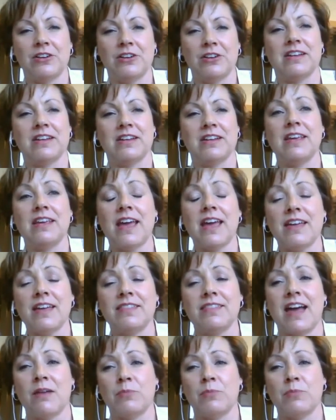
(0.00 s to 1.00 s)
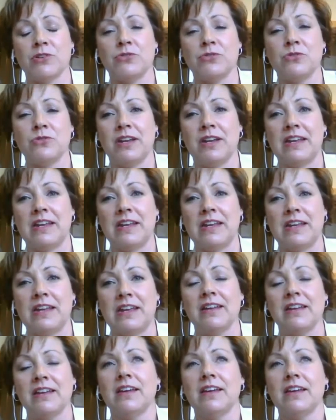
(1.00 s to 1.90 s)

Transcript: and he had the opportunity